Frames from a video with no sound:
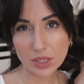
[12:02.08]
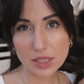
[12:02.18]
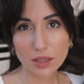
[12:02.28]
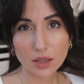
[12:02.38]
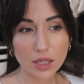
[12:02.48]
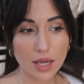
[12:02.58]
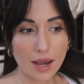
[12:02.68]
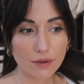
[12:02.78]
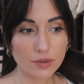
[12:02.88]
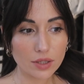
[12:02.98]
recently,
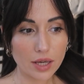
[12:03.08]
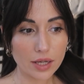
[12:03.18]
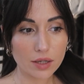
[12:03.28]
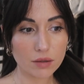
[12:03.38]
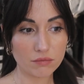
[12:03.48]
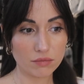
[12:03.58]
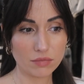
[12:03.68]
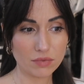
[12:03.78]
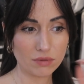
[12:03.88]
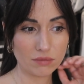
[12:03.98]
I feel like
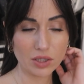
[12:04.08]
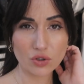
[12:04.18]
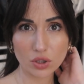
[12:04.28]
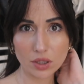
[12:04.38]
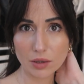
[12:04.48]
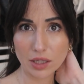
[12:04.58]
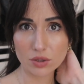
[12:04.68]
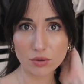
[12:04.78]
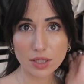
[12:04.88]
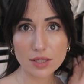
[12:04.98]
literally like
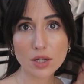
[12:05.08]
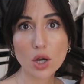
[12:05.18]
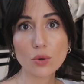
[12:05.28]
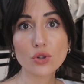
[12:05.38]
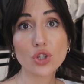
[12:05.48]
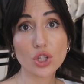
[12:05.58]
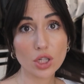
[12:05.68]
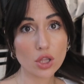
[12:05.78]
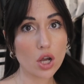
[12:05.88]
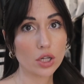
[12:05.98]
2 days ago,
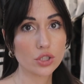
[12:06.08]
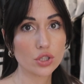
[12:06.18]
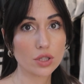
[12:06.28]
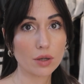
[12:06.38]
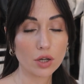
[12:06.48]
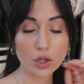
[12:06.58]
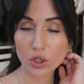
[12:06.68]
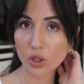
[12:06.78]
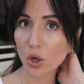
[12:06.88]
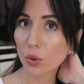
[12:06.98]
she launched
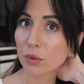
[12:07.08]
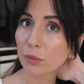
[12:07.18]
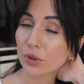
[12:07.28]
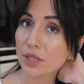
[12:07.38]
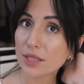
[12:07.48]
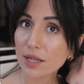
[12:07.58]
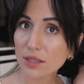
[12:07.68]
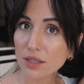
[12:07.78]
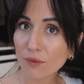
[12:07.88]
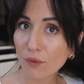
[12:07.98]
her own
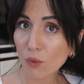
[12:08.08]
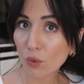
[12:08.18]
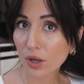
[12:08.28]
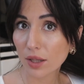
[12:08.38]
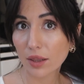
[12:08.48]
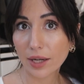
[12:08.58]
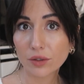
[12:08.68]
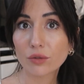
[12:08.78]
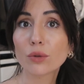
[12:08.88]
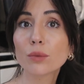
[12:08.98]
presets for
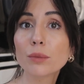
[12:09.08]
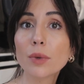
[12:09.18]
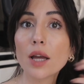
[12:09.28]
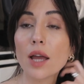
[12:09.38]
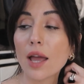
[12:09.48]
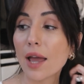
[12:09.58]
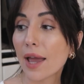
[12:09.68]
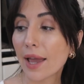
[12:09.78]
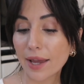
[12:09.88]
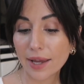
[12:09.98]
Lightroom.
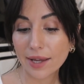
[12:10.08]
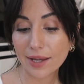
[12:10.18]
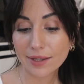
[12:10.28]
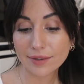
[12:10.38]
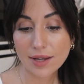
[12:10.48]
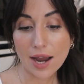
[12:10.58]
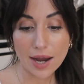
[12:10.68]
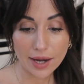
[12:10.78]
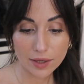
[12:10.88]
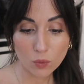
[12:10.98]
And
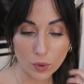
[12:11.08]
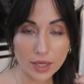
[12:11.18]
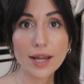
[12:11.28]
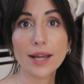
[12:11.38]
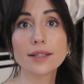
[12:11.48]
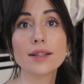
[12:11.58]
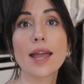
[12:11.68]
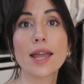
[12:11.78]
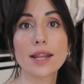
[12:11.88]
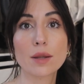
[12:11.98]
I went ahead
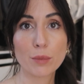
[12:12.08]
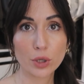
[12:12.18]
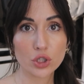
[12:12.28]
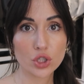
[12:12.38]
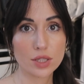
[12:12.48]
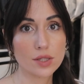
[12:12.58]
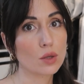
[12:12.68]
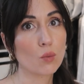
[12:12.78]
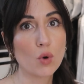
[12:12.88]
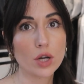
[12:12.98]
and
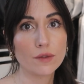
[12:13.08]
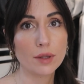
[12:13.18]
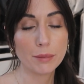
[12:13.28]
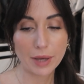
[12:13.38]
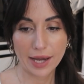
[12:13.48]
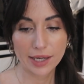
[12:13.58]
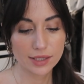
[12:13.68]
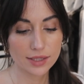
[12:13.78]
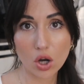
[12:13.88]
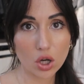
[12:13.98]
purchased one of the
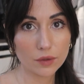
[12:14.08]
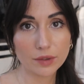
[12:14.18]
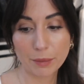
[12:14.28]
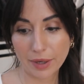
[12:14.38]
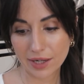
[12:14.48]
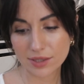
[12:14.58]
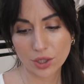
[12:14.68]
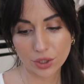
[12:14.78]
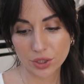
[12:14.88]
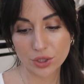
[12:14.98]
packs. All of the packs
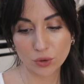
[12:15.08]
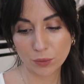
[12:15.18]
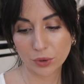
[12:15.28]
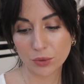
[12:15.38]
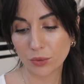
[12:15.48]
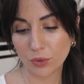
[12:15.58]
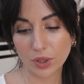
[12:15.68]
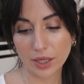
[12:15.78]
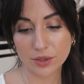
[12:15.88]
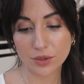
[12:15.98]
are super
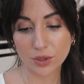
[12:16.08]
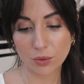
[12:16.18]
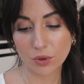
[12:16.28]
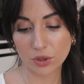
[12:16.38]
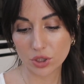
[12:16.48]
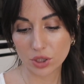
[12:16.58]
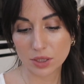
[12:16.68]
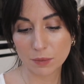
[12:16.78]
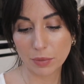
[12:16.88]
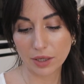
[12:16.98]
cool and so
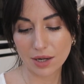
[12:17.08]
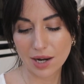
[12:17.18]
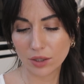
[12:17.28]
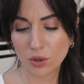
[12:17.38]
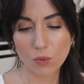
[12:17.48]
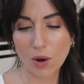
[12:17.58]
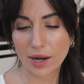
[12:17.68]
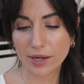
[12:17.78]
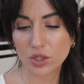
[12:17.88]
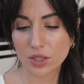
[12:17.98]
gorgeous, but I don't know
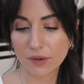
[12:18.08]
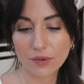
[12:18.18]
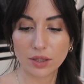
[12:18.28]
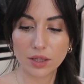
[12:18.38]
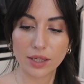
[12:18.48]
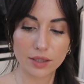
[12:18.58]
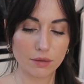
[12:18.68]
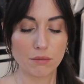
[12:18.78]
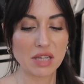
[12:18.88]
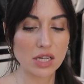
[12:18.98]
why, I just like felt like
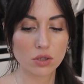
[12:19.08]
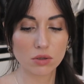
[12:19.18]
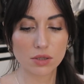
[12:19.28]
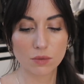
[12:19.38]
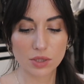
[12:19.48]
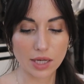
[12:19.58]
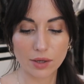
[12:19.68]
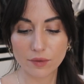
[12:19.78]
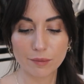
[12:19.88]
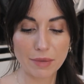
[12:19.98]
Mykonos was
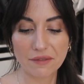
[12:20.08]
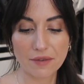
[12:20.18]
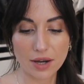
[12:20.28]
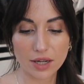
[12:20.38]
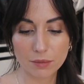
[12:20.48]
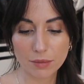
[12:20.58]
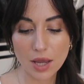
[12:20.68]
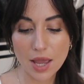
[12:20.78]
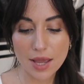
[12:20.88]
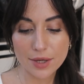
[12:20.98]
kind of my vibe.
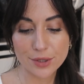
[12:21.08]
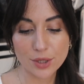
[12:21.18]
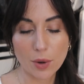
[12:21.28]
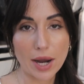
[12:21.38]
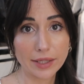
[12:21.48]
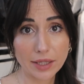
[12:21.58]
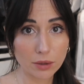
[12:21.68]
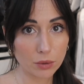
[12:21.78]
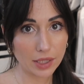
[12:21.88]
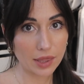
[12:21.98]
So I
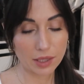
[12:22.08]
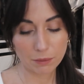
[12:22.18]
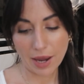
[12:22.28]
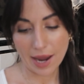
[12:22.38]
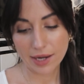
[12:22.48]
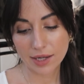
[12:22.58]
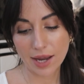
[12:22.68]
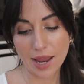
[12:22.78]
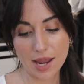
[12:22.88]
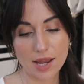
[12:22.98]
downloaded that
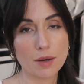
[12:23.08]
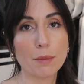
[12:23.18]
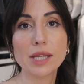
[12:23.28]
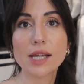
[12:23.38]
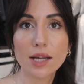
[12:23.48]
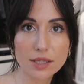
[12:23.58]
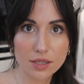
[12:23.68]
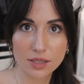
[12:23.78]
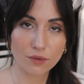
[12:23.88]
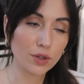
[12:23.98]
pack, and because
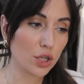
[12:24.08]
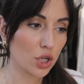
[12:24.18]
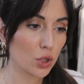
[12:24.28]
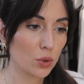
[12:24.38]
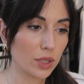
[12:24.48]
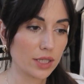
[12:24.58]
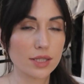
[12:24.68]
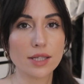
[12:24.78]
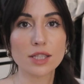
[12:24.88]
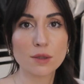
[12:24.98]
this video
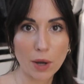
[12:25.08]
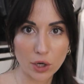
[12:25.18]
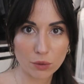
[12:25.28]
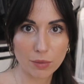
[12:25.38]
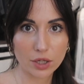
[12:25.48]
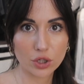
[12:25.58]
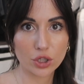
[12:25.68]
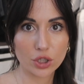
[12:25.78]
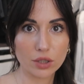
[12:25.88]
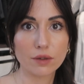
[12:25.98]
is inspired by
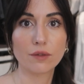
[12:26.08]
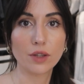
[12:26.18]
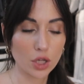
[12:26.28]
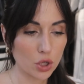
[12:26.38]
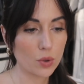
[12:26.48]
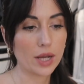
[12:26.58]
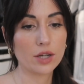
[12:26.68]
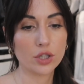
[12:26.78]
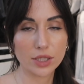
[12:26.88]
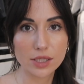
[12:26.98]
her video and
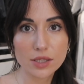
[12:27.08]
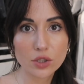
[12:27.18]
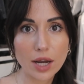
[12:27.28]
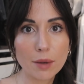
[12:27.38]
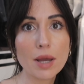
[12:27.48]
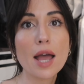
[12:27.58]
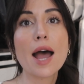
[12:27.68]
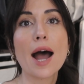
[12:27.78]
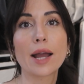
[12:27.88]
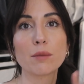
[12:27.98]
her Instagram,
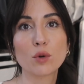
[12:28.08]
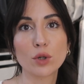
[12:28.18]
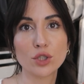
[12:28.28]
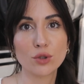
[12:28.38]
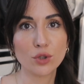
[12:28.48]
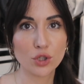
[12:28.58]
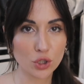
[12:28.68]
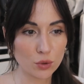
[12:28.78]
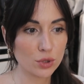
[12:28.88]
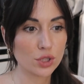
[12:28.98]
I'm going to
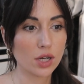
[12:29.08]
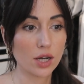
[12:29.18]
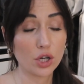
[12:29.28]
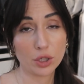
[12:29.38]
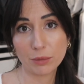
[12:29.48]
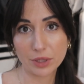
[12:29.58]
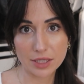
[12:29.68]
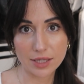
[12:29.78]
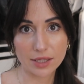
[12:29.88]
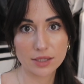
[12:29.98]
use her
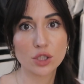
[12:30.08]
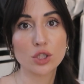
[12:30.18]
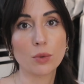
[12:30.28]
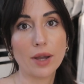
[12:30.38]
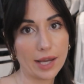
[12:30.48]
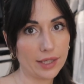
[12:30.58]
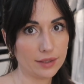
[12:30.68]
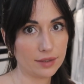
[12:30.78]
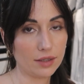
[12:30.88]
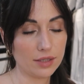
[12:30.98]
presets to
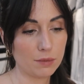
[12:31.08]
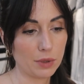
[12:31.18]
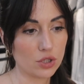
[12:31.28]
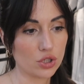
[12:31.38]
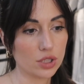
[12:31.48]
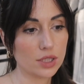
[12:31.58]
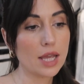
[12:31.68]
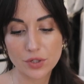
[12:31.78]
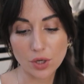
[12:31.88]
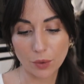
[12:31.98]
edit these pictures.
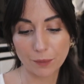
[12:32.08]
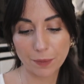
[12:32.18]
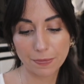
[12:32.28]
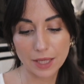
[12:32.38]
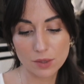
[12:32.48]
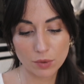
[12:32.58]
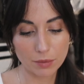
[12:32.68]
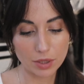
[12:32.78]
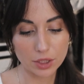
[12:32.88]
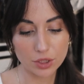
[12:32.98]
So that's what
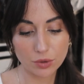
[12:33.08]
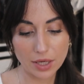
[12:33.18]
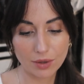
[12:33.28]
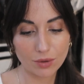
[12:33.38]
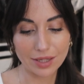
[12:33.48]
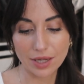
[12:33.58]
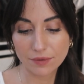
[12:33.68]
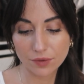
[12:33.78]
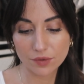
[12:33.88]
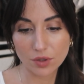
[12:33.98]
I'm gonna do now.
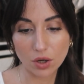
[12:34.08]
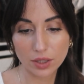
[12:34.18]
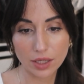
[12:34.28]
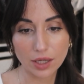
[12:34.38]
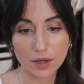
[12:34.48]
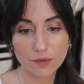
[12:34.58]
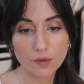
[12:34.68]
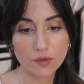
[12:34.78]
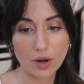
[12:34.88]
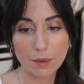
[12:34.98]
Enough of talking, enough
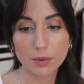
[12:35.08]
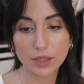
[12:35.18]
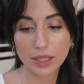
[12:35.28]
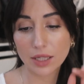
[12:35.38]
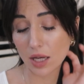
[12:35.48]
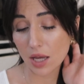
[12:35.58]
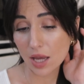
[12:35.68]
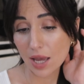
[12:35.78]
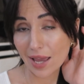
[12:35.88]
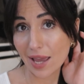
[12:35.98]
of rambling.
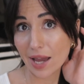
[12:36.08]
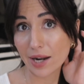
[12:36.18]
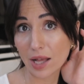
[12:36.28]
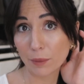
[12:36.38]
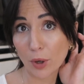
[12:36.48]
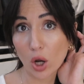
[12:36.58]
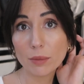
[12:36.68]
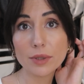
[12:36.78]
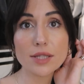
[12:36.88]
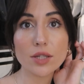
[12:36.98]
And I'll
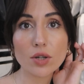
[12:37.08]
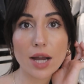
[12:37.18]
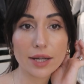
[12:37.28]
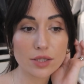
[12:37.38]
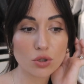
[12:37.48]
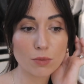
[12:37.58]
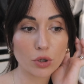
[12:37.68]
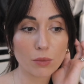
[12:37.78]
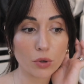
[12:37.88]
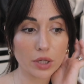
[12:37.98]
probably see you guys
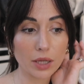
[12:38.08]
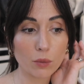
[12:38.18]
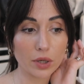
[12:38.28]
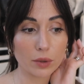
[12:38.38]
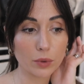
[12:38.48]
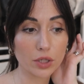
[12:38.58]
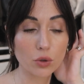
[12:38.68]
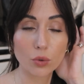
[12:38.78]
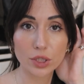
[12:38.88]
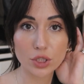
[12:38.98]
tomorrow morning where we're
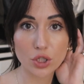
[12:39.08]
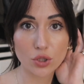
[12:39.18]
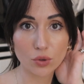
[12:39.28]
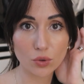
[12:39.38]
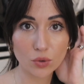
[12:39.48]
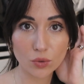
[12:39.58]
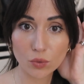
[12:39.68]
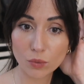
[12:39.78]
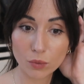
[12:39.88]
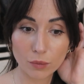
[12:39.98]
going
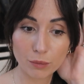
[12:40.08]
to